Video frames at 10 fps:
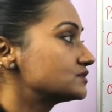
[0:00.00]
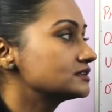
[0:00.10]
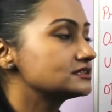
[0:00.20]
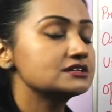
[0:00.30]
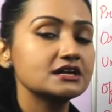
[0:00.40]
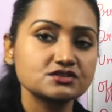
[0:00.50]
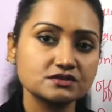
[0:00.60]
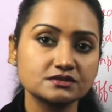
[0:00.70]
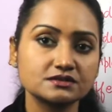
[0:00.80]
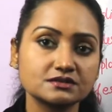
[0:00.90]
to the
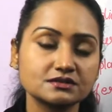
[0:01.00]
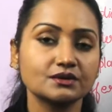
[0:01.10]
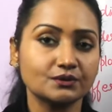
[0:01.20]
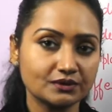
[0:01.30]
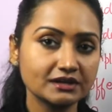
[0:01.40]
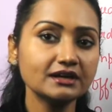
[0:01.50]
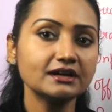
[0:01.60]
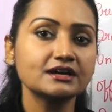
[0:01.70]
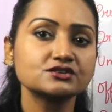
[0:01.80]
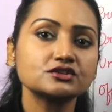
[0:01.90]
station. Okay,
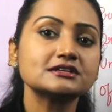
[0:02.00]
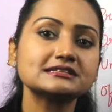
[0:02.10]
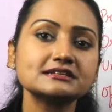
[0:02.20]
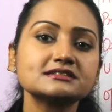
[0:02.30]
so this is